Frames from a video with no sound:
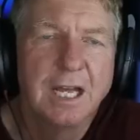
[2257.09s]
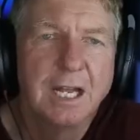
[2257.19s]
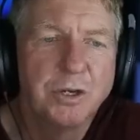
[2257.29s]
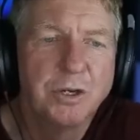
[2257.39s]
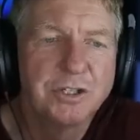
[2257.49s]

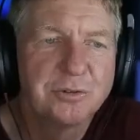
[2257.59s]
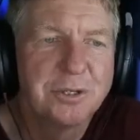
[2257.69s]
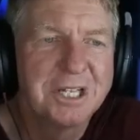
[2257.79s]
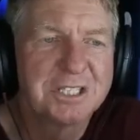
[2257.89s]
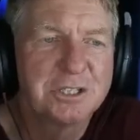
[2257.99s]
And one
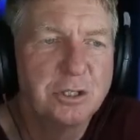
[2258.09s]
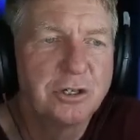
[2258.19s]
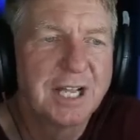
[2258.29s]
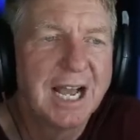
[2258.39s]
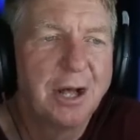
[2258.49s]
quick
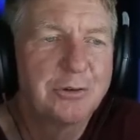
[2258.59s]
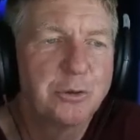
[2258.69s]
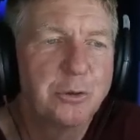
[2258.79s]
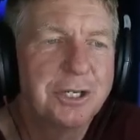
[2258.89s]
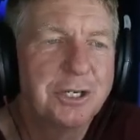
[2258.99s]
look
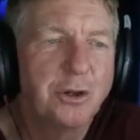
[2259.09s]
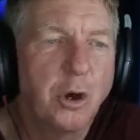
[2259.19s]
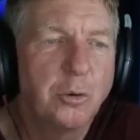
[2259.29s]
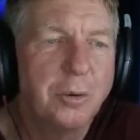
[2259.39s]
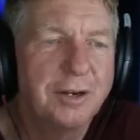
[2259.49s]
outgoing
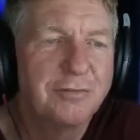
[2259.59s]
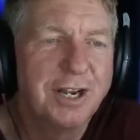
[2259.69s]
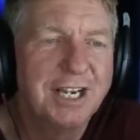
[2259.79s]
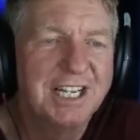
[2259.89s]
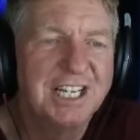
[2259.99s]
longwave
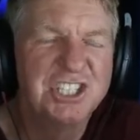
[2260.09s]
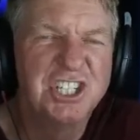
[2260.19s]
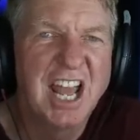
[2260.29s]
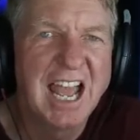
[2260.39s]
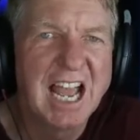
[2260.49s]

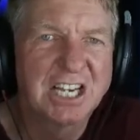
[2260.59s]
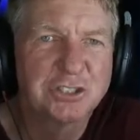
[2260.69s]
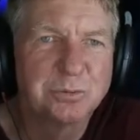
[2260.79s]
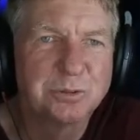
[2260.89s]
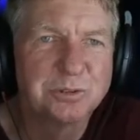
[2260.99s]
radiation
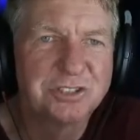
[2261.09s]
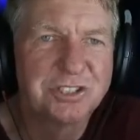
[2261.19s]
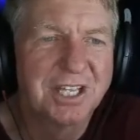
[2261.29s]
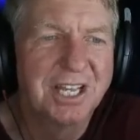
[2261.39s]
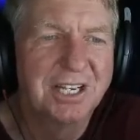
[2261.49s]
actuals,
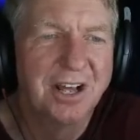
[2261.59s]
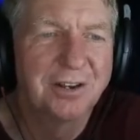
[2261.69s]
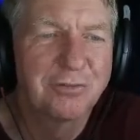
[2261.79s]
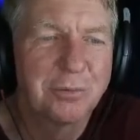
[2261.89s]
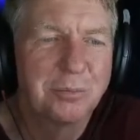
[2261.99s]
okay,
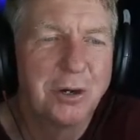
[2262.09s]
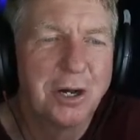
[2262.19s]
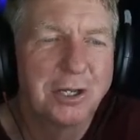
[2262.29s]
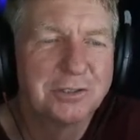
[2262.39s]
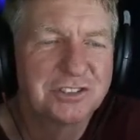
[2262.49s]
not from
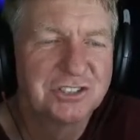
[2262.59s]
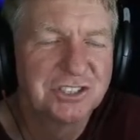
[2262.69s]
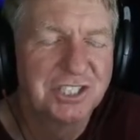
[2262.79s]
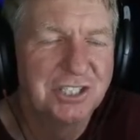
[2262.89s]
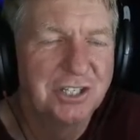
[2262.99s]
models,
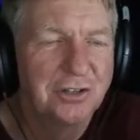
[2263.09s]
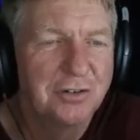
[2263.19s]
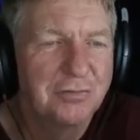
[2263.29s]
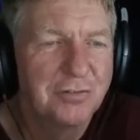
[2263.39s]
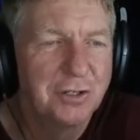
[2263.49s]
just
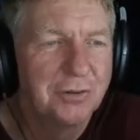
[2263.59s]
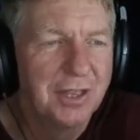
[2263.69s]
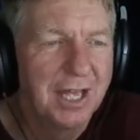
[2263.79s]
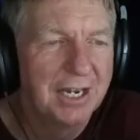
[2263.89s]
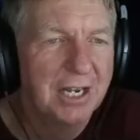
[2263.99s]
another view of
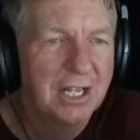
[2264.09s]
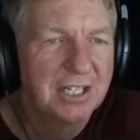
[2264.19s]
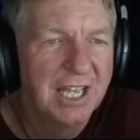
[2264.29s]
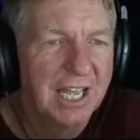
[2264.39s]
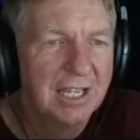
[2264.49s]
that.
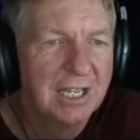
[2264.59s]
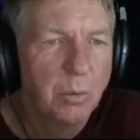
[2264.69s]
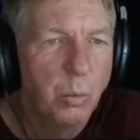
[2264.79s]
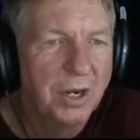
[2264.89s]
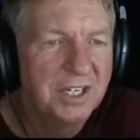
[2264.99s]
Okay,
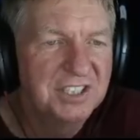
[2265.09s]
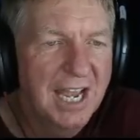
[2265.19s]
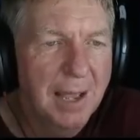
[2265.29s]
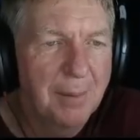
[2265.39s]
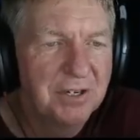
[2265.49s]
what has
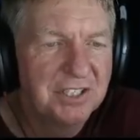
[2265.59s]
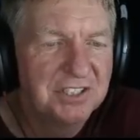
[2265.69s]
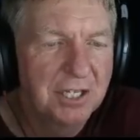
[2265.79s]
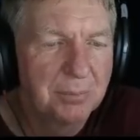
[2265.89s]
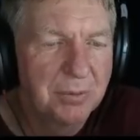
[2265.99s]
happened
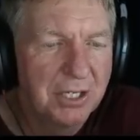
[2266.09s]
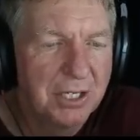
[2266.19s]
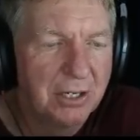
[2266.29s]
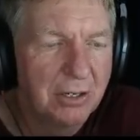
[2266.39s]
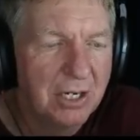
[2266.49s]
is up
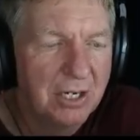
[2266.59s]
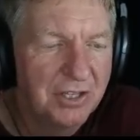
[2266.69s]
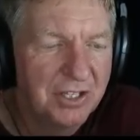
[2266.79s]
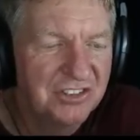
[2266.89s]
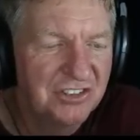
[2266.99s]
here.
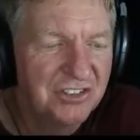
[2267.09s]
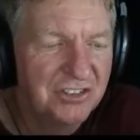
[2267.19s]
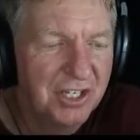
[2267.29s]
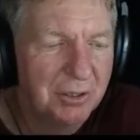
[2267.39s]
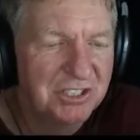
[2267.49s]
This is
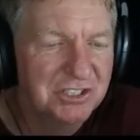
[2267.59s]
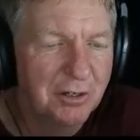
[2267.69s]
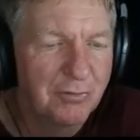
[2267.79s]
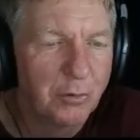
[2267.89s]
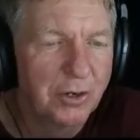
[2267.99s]
there is
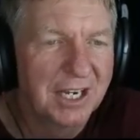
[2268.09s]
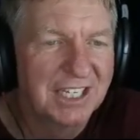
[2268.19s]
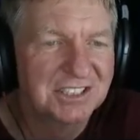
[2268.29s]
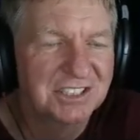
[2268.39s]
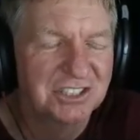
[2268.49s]
no
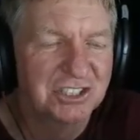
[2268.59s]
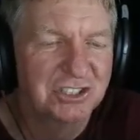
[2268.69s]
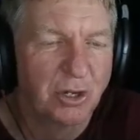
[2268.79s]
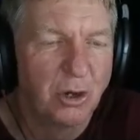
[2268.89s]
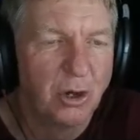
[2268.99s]
forecast. This is
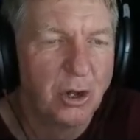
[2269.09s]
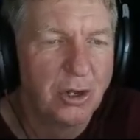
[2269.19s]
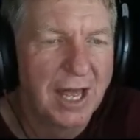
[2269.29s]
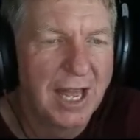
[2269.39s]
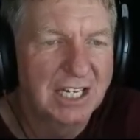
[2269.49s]
just
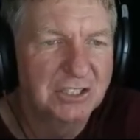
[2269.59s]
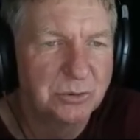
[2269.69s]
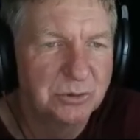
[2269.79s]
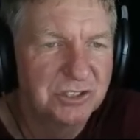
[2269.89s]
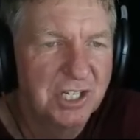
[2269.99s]
all
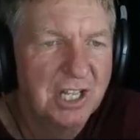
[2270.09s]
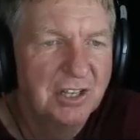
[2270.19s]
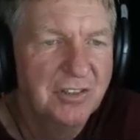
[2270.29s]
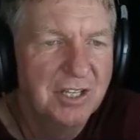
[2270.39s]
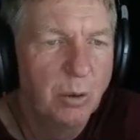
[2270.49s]
actuals.
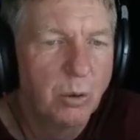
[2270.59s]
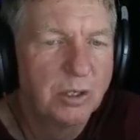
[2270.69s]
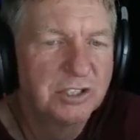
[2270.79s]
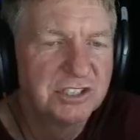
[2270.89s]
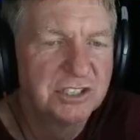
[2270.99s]
The
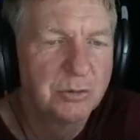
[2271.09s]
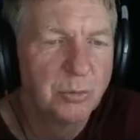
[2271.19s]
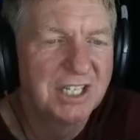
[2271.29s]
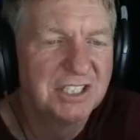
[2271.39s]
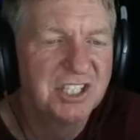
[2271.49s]
oranges and
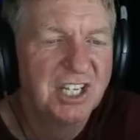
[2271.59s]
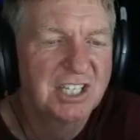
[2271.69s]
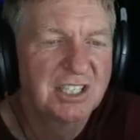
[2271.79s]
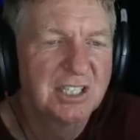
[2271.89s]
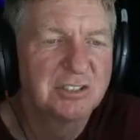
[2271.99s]
reds,
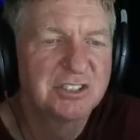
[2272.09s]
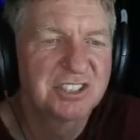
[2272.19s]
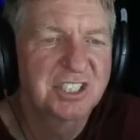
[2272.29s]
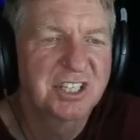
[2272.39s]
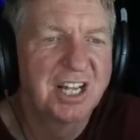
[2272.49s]
clear
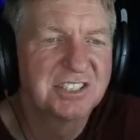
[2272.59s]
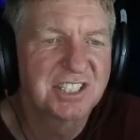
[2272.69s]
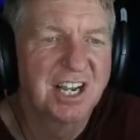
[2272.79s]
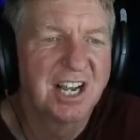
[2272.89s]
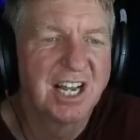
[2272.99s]

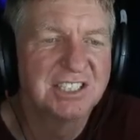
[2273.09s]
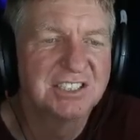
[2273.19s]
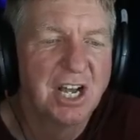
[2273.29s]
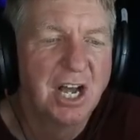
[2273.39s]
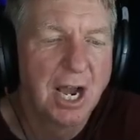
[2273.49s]

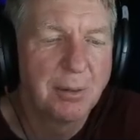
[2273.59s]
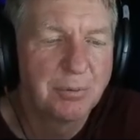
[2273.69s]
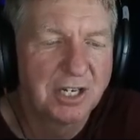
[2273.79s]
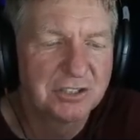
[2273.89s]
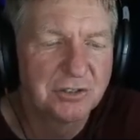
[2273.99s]
skies, high
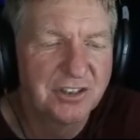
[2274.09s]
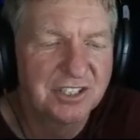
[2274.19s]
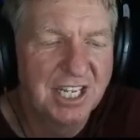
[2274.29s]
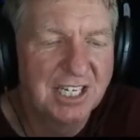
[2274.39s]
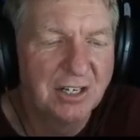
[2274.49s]
pressure. The
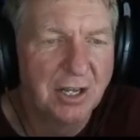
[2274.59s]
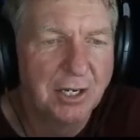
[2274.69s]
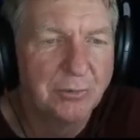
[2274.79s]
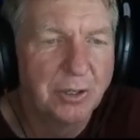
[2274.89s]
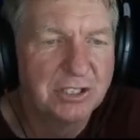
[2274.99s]
date
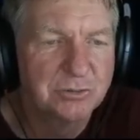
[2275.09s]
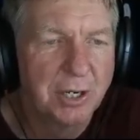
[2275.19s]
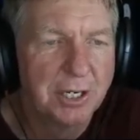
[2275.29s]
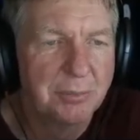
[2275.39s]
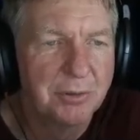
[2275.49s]
line runs
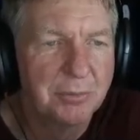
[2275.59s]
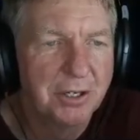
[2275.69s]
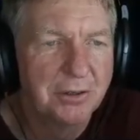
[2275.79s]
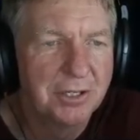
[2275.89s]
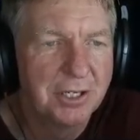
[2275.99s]
right up the
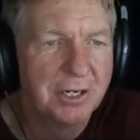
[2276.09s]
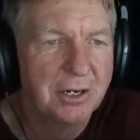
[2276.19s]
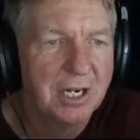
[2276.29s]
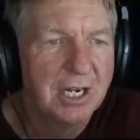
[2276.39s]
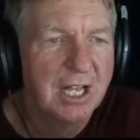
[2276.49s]
middle
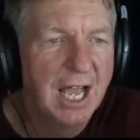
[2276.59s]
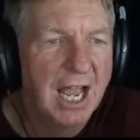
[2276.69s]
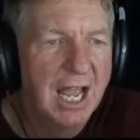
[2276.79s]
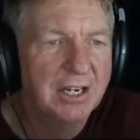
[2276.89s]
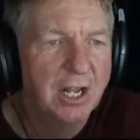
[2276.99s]
here,
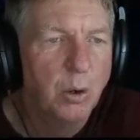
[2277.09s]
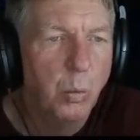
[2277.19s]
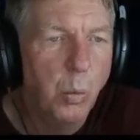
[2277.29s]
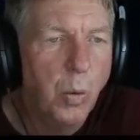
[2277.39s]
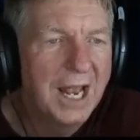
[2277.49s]
and
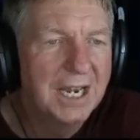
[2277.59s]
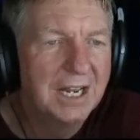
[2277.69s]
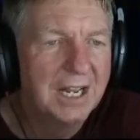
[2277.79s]
wet